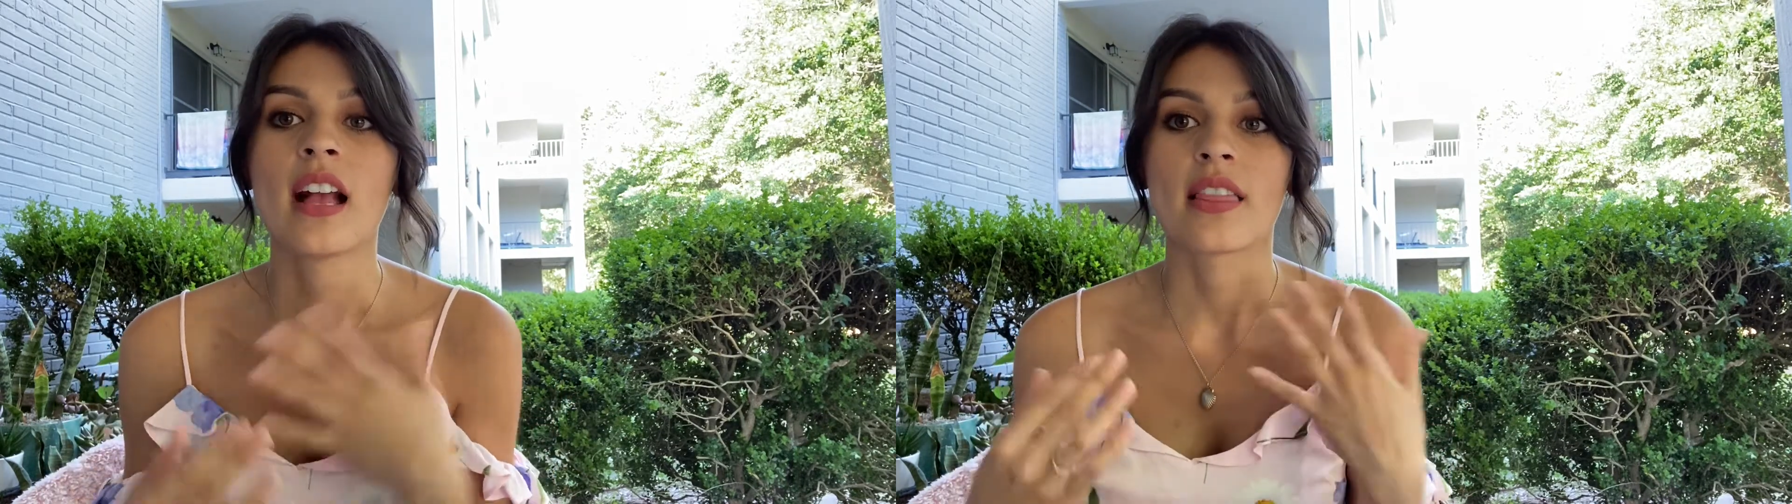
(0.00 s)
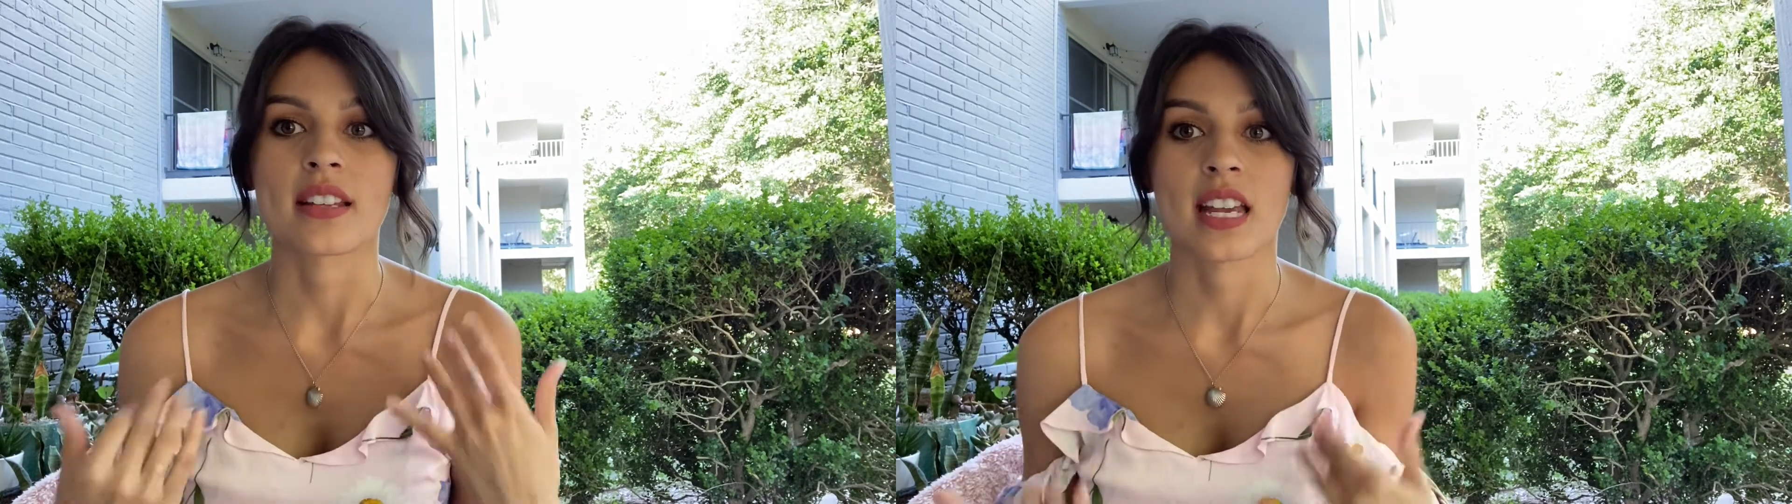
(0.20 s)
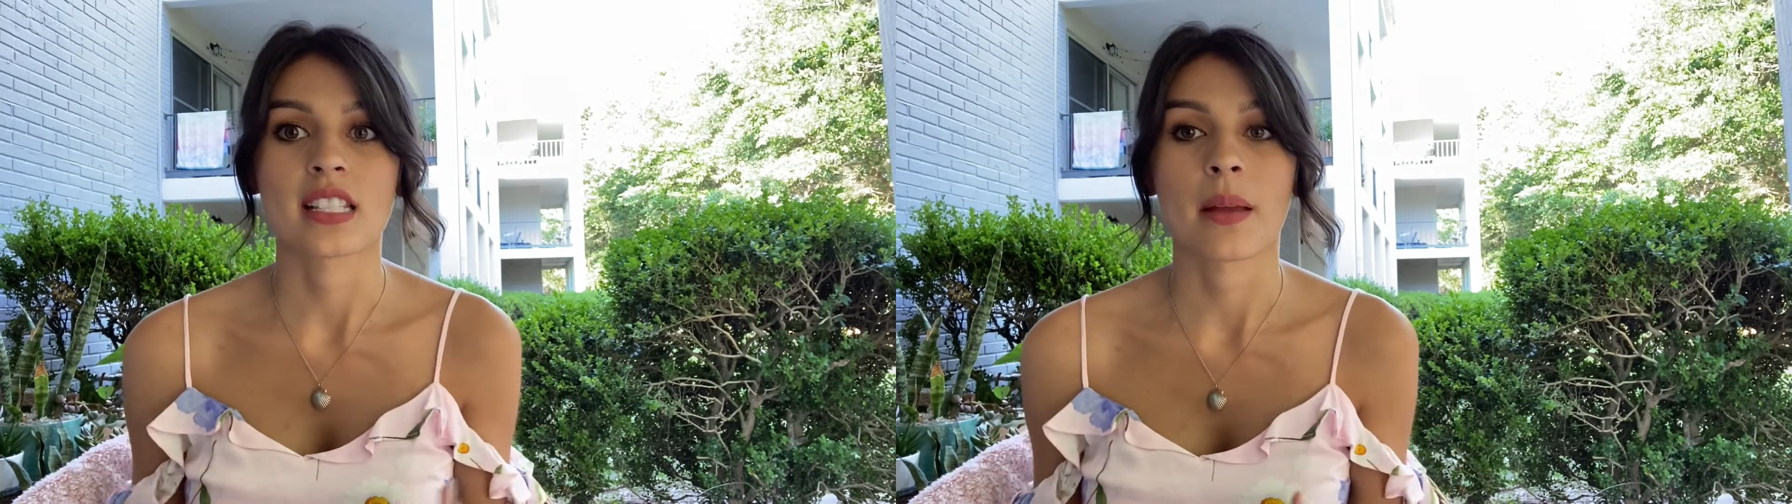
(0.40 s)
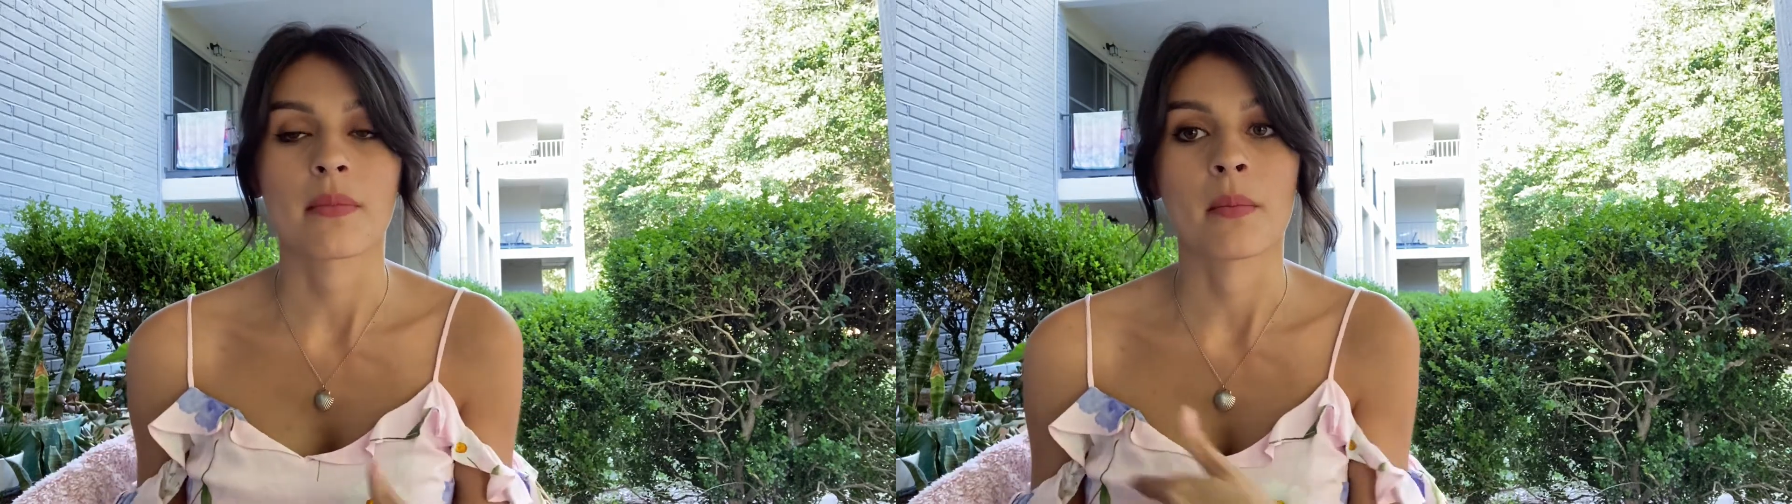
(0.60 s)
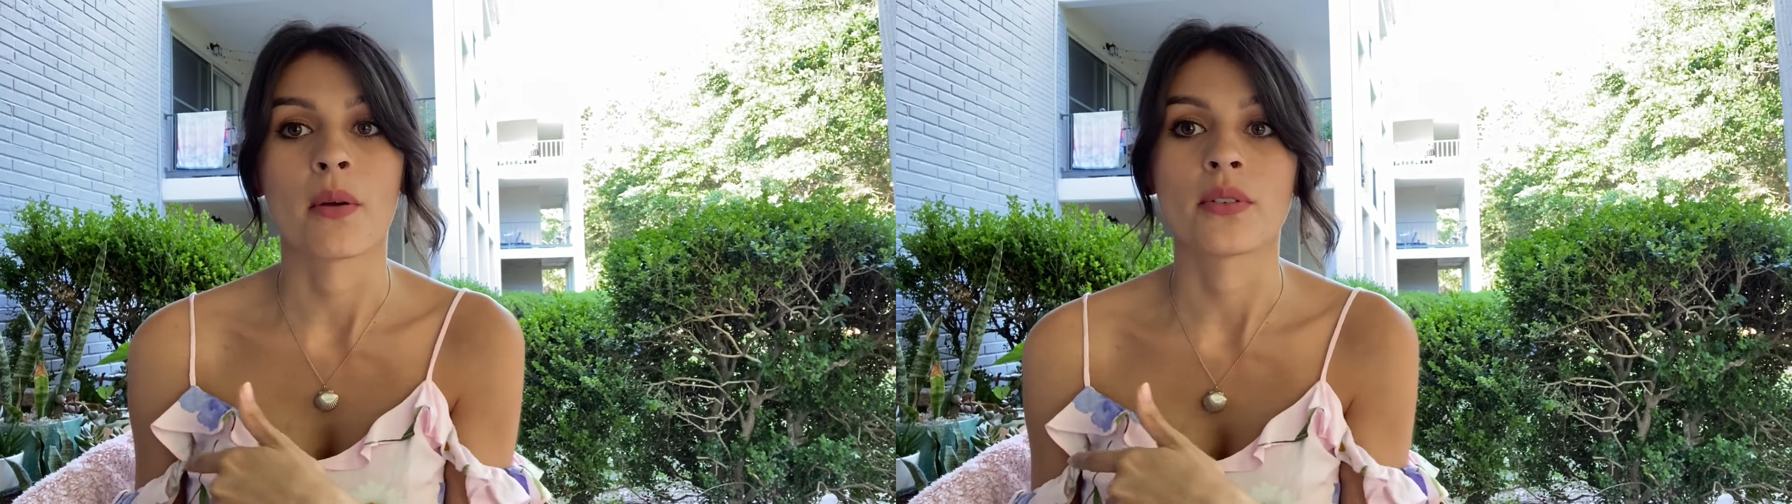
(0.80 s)
that takes up
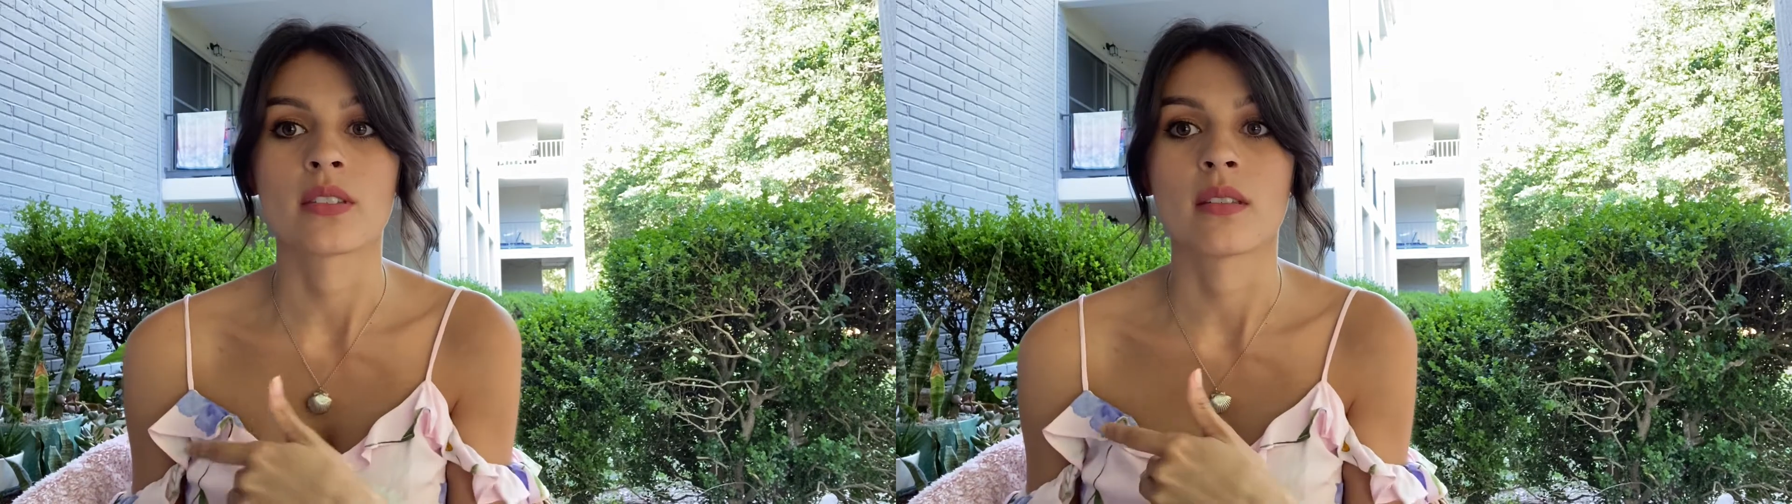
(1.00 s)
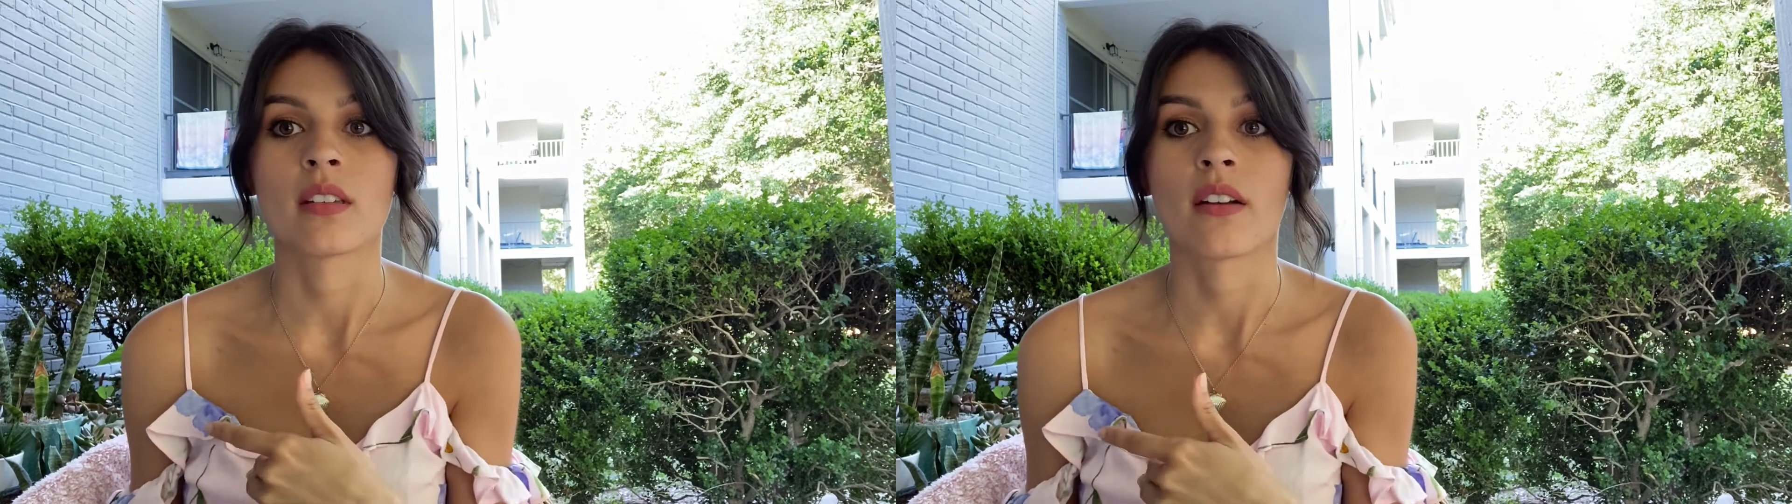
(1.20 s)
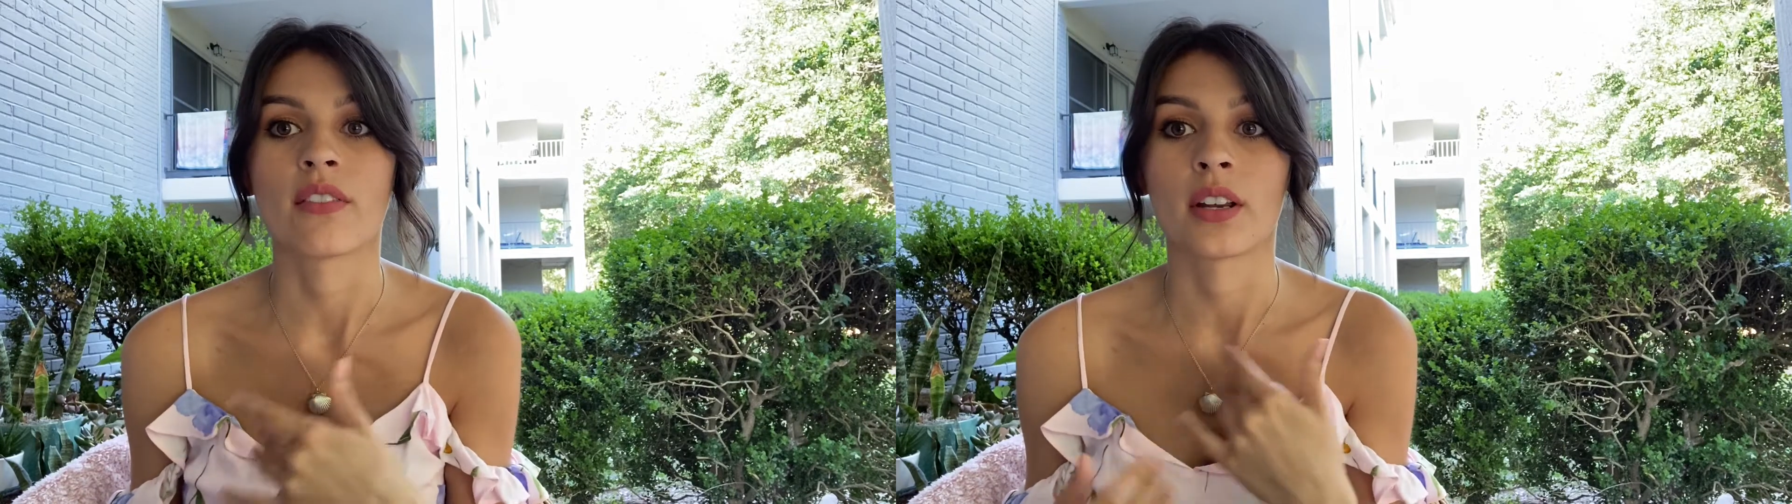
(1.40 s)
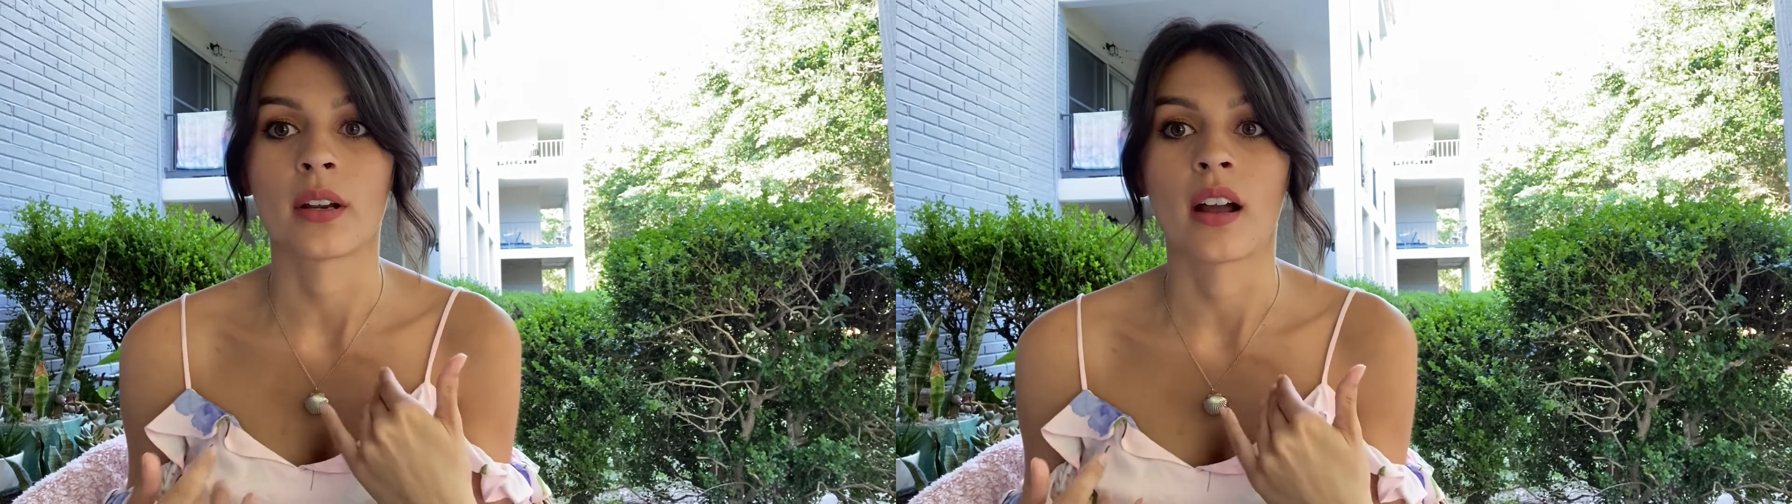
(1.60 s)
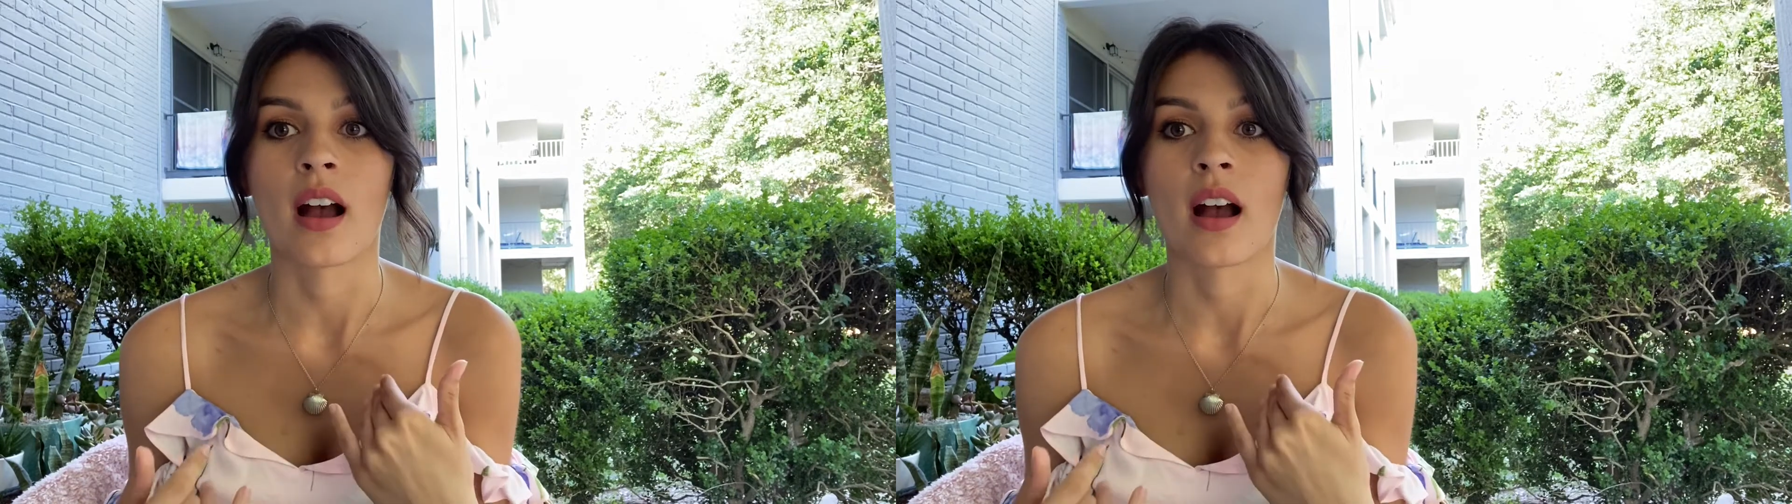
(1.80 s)
the most of their